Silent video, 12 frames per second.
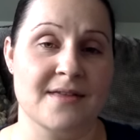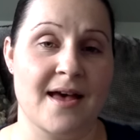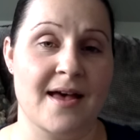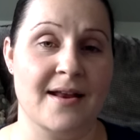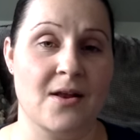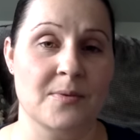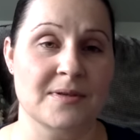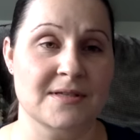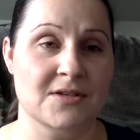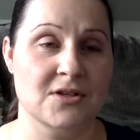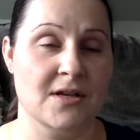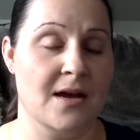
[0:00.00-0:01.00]
that I'll be
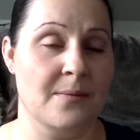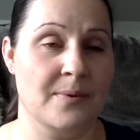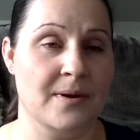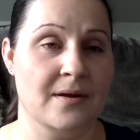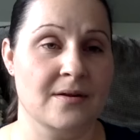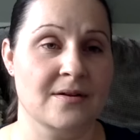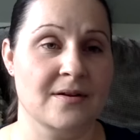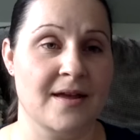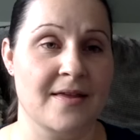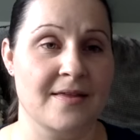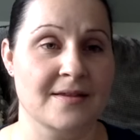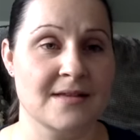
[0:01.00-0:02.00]
stitching up
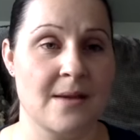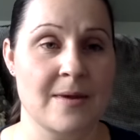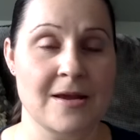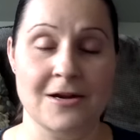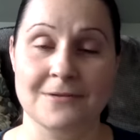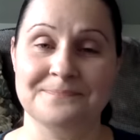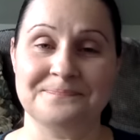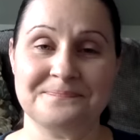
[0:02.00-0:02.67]
in this coming year.